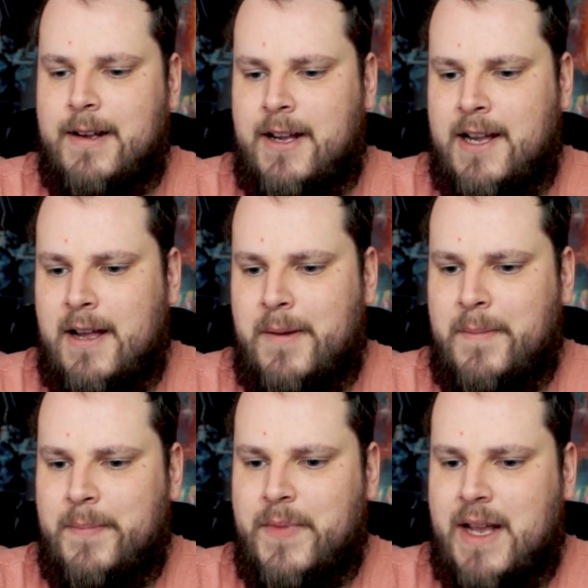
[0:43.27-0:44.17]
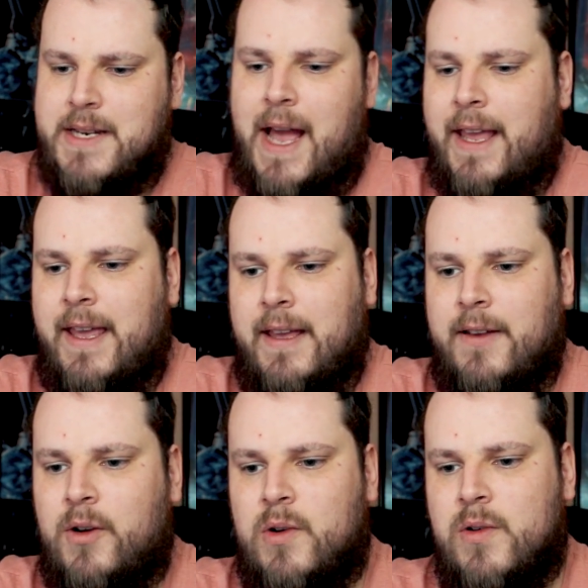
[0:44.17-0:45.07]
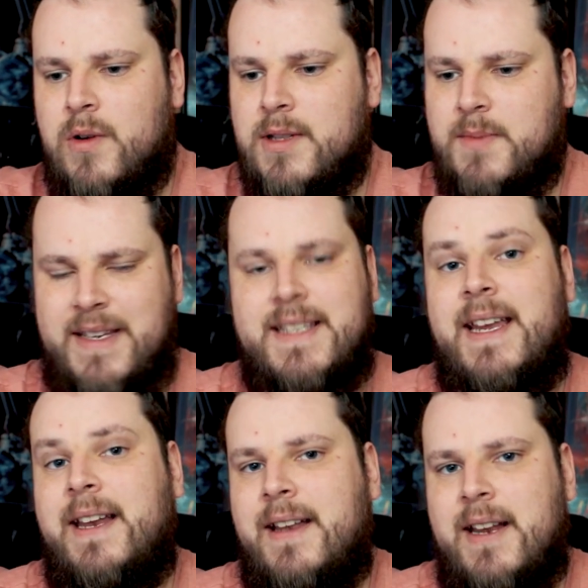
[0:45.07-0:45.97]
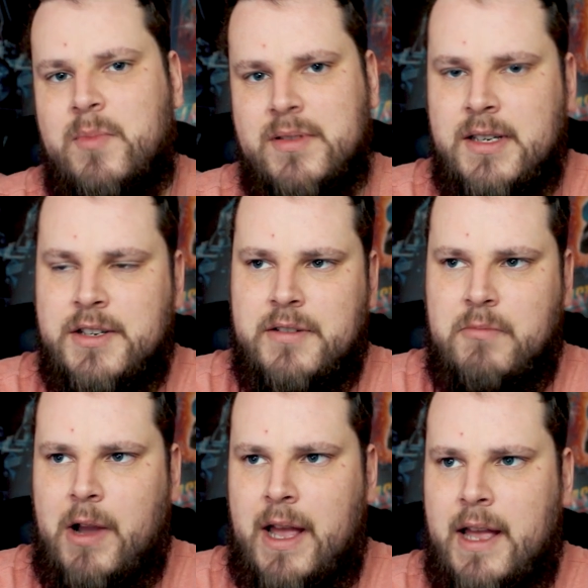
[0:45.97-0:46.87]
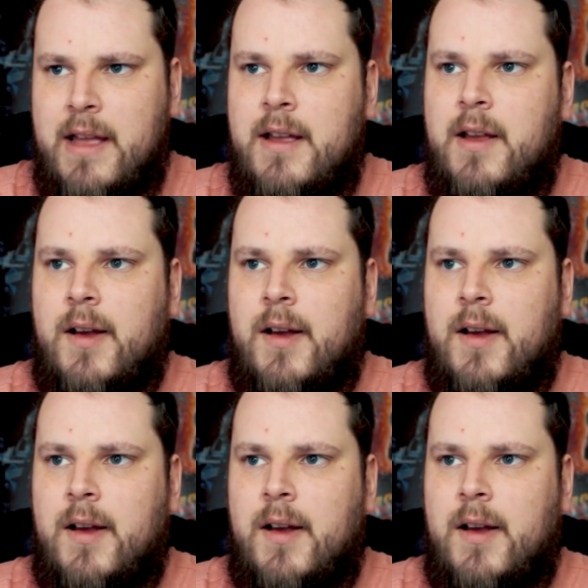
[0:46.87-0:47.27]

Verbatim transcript: um, attacking or to be seen in a position where